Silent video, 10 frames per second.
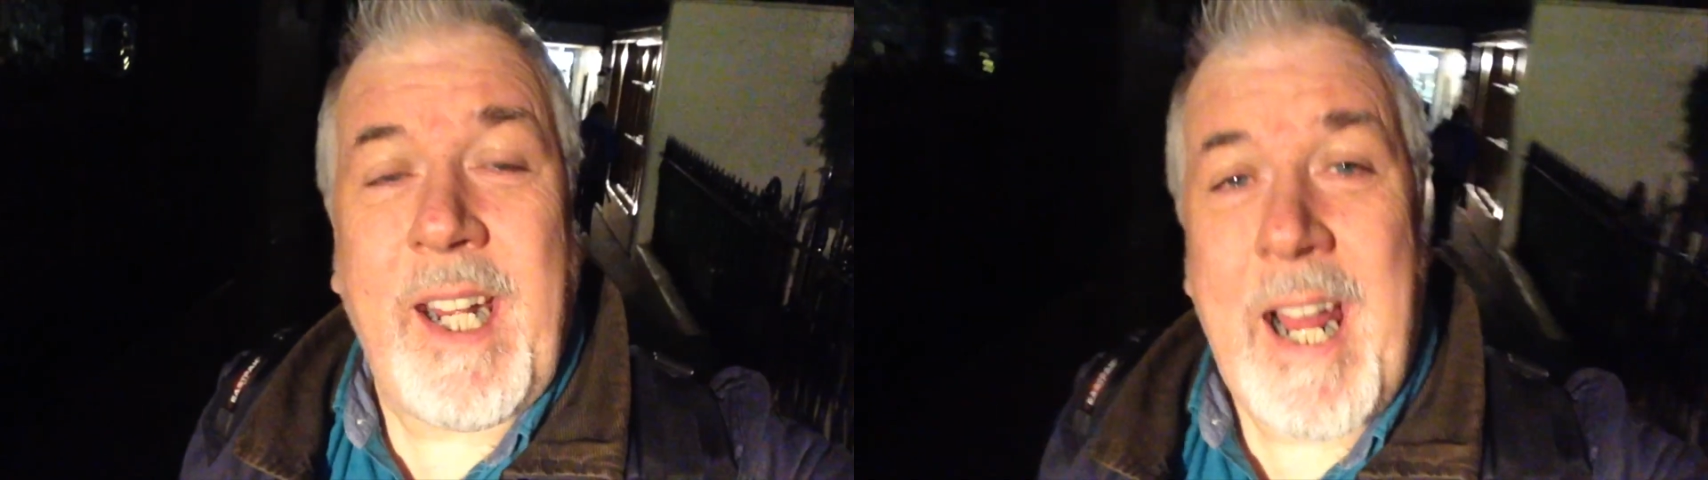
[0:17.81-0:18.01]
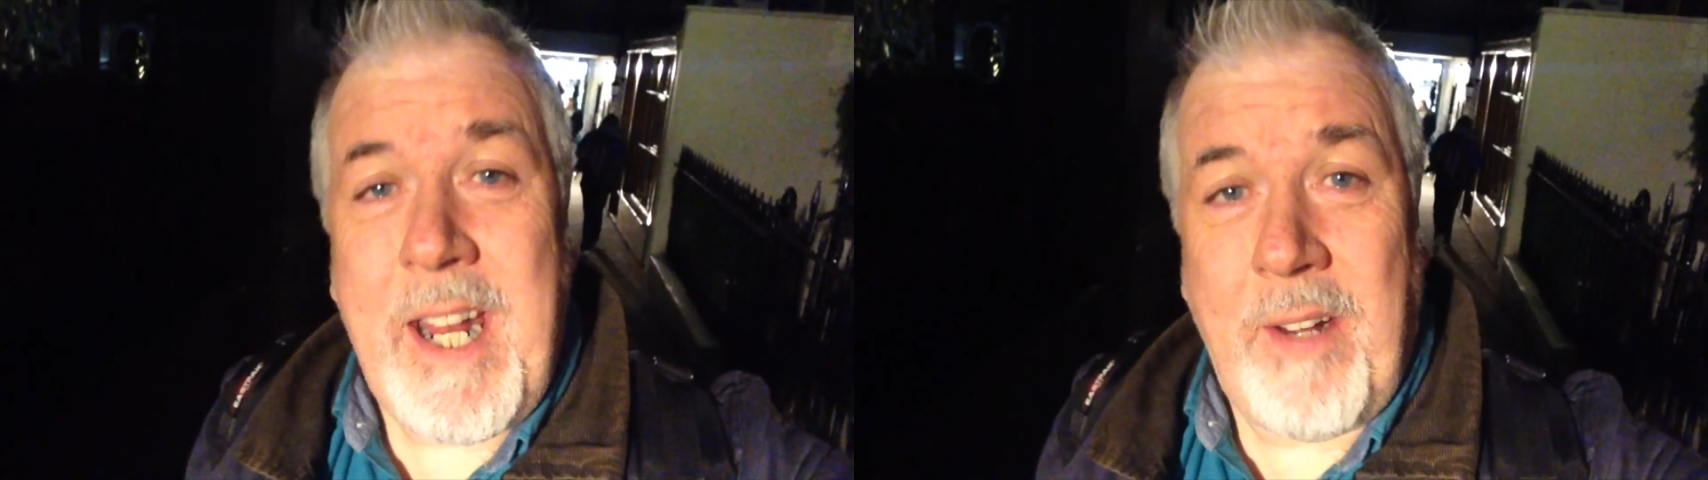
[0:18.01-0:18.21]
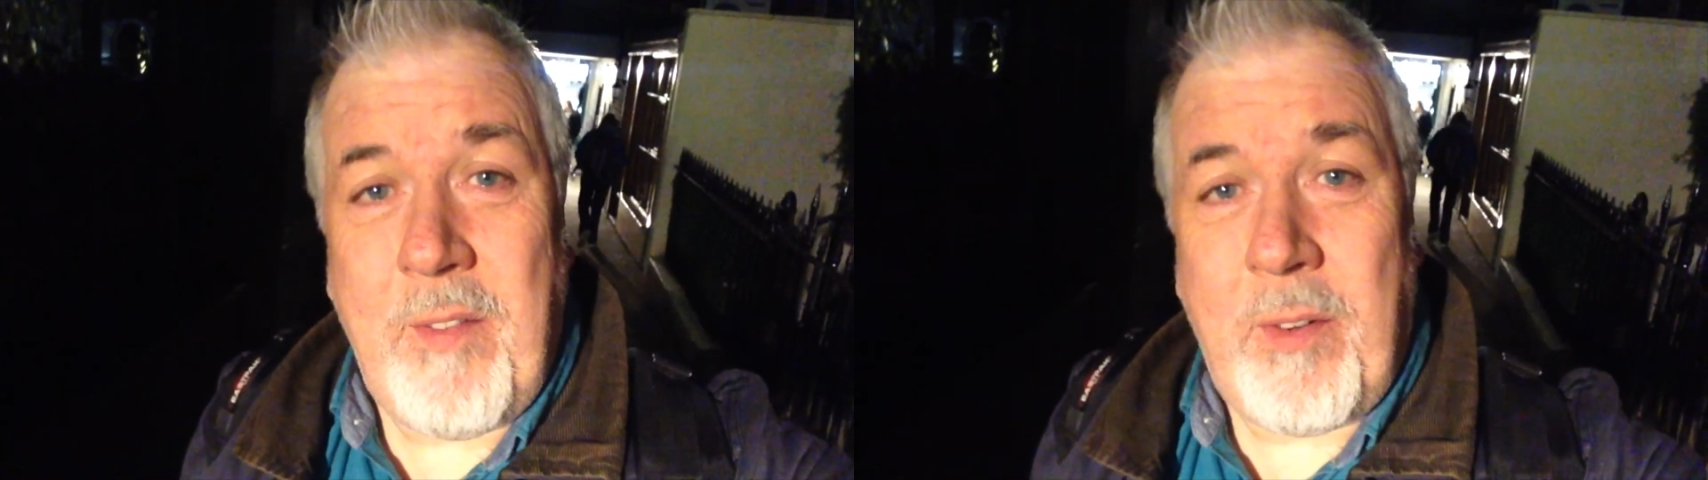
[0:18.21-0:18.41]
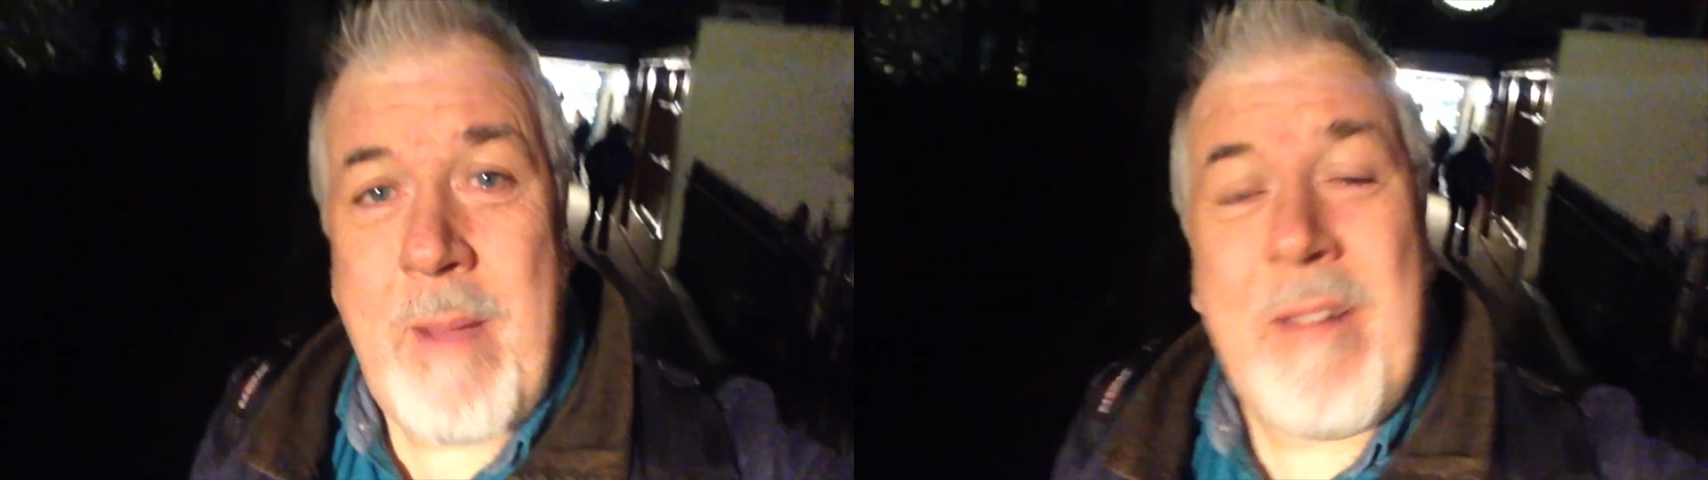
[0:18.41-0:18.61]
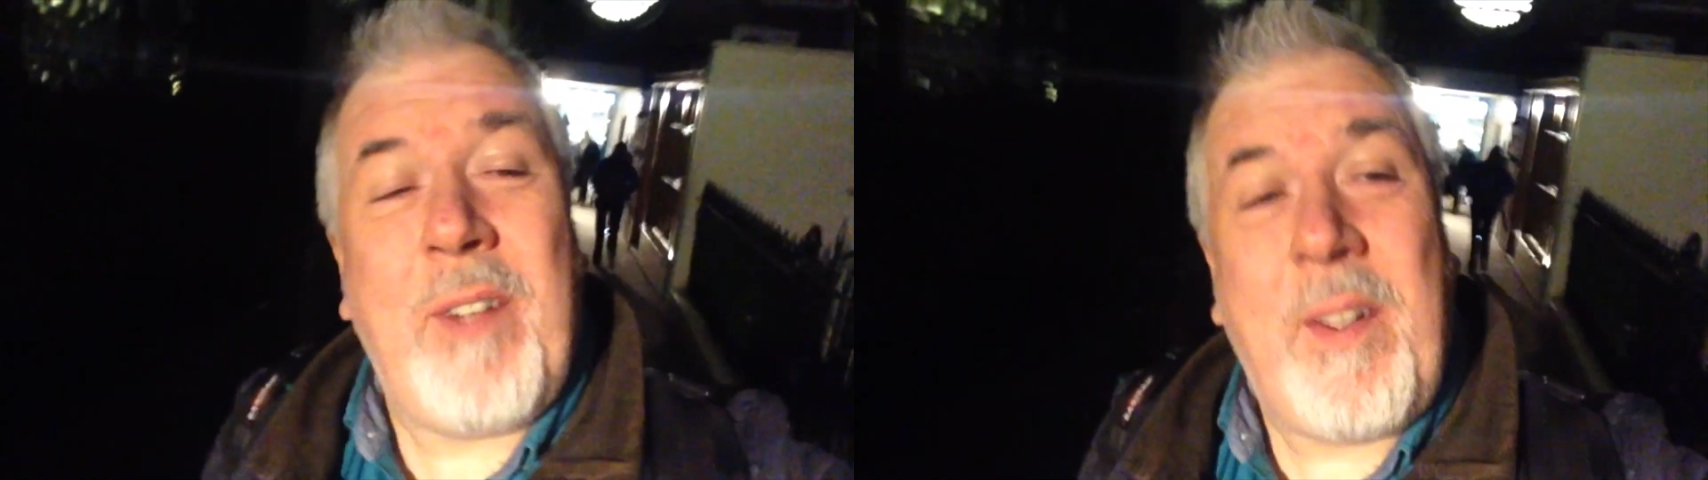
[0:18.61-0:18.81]
Hennigan from
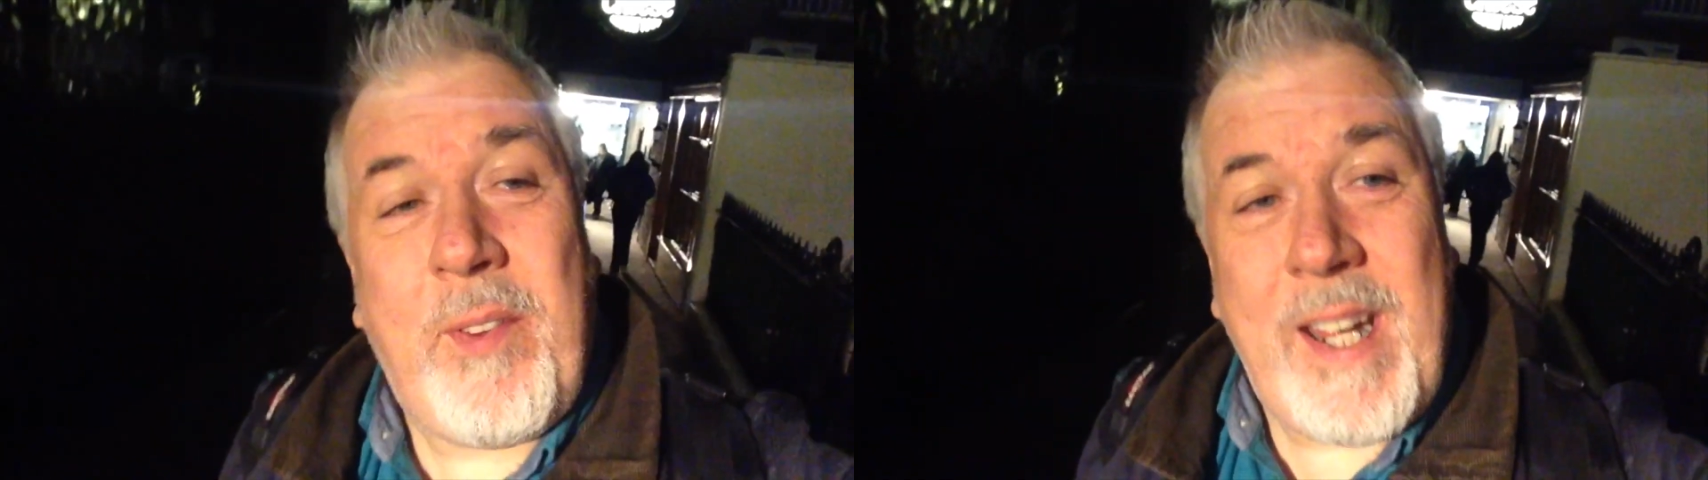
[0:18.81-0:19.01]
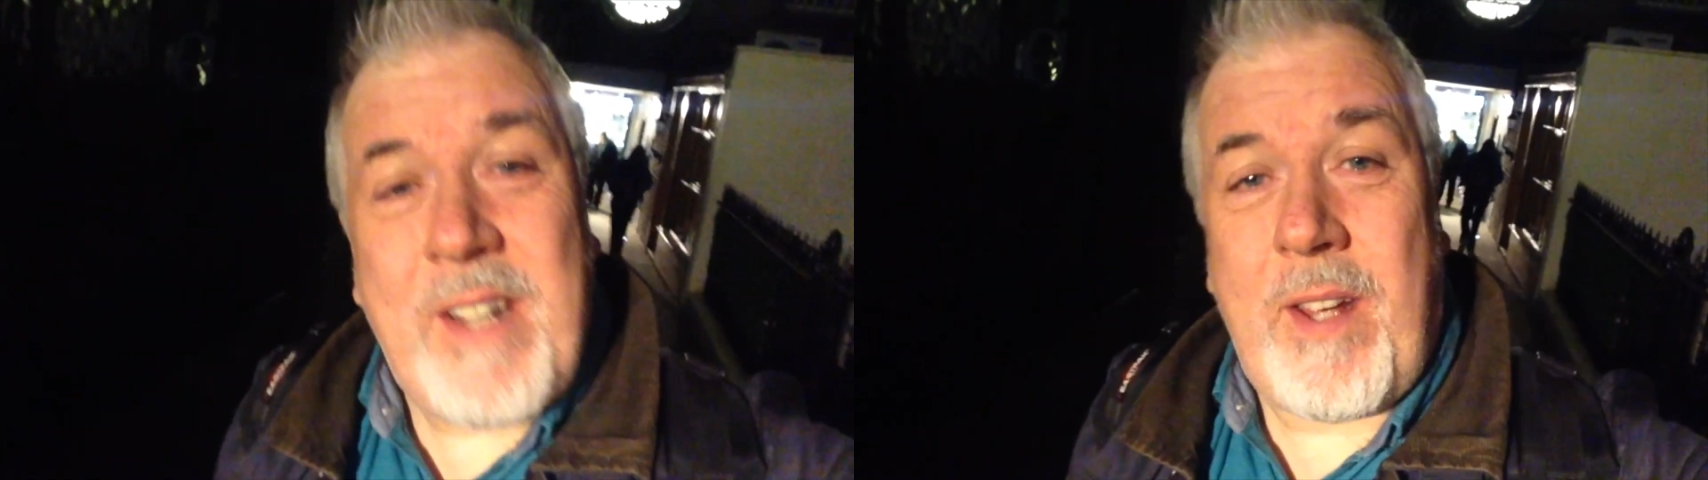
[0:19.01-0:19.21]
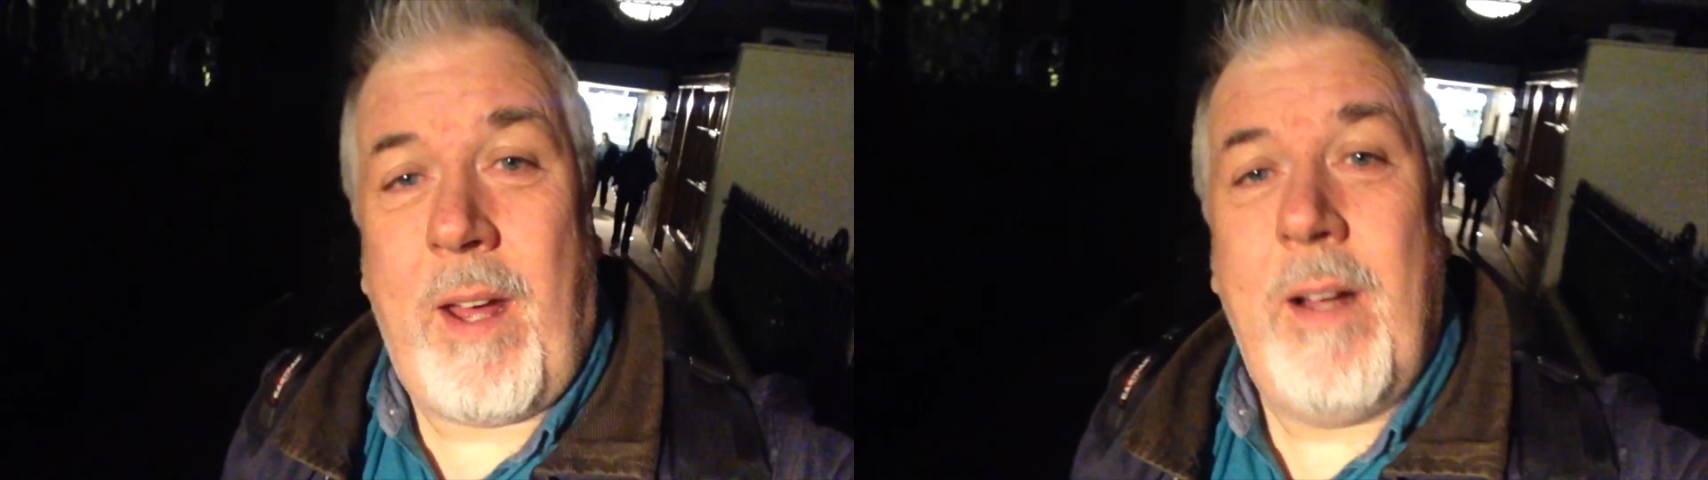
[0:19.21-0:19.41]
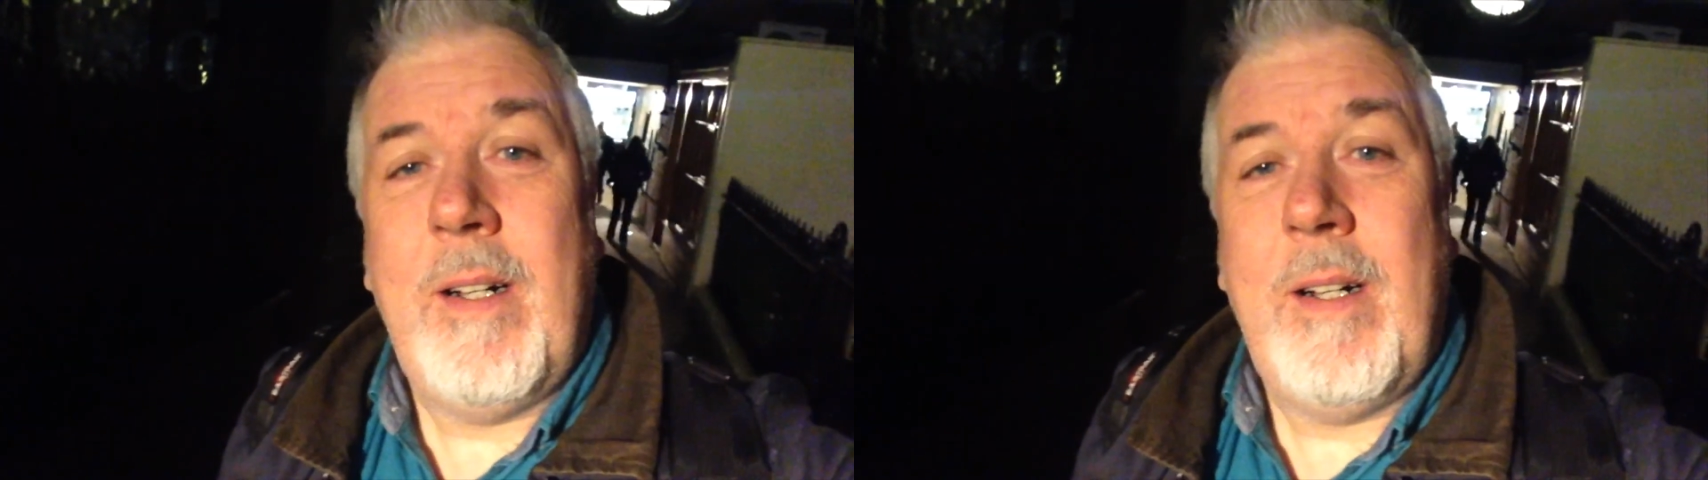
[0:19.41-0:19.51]
Maverick Theatre,